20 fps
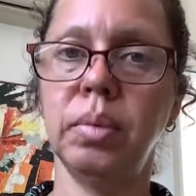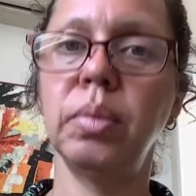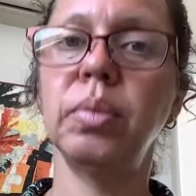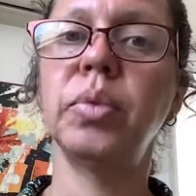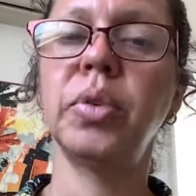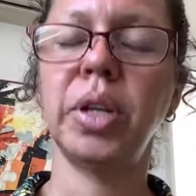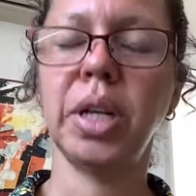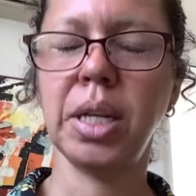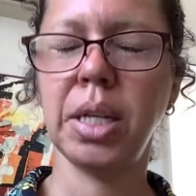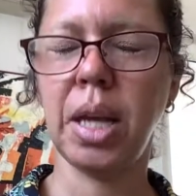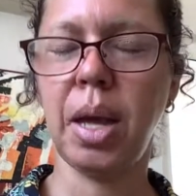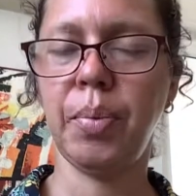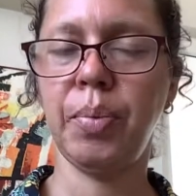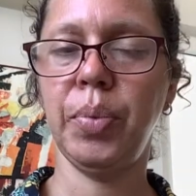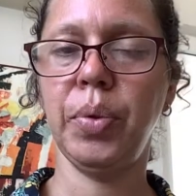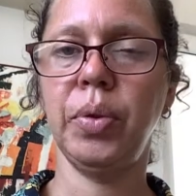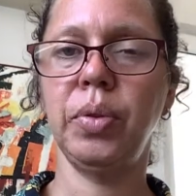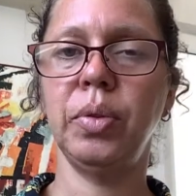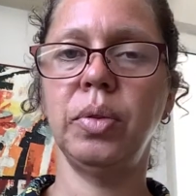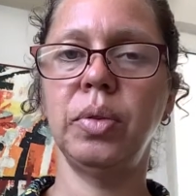for
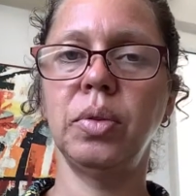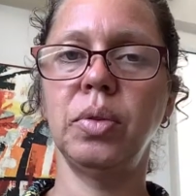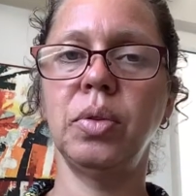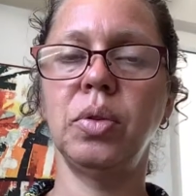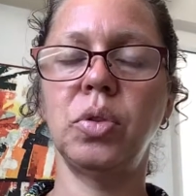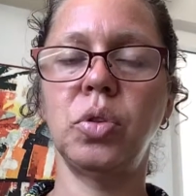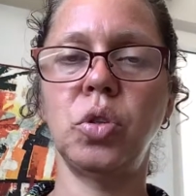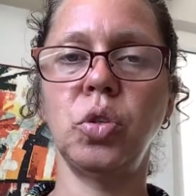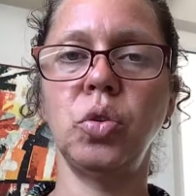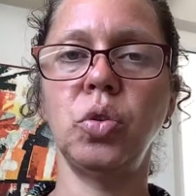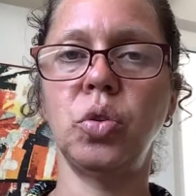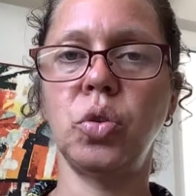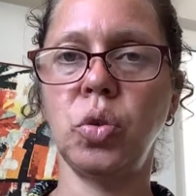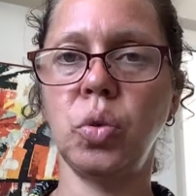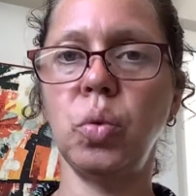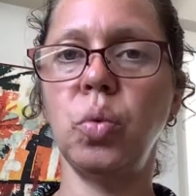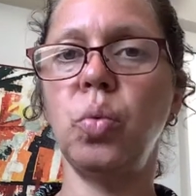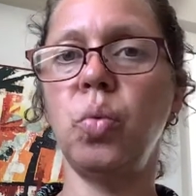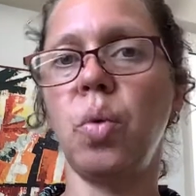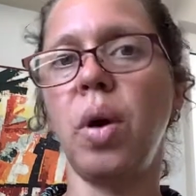example,
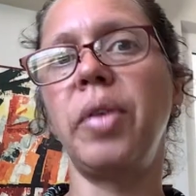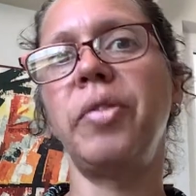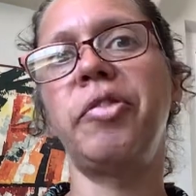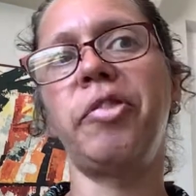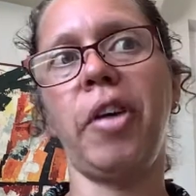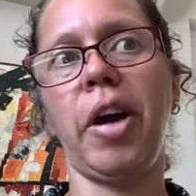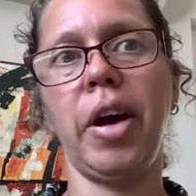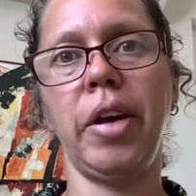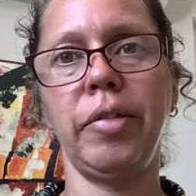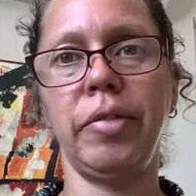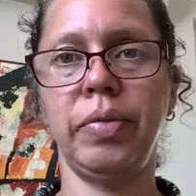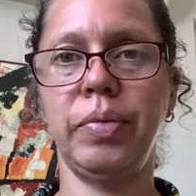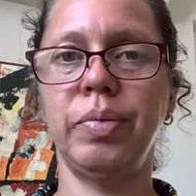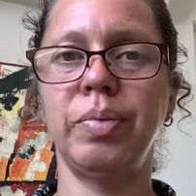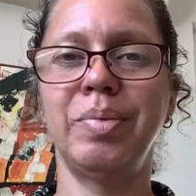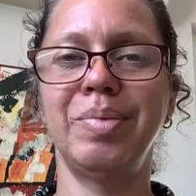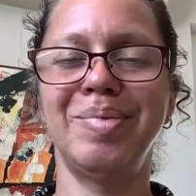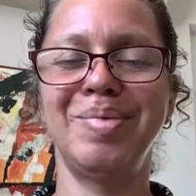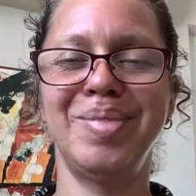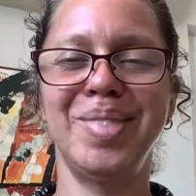2215,
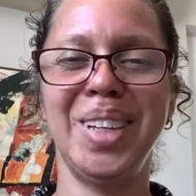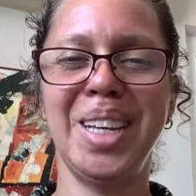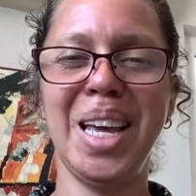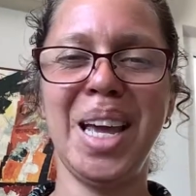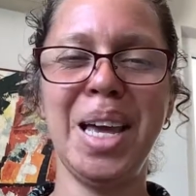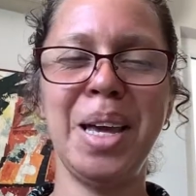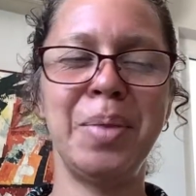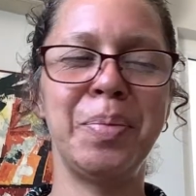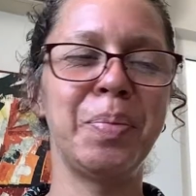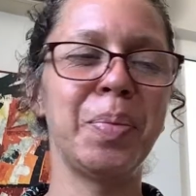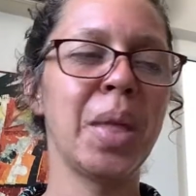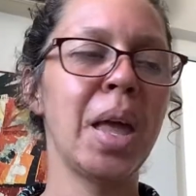okay?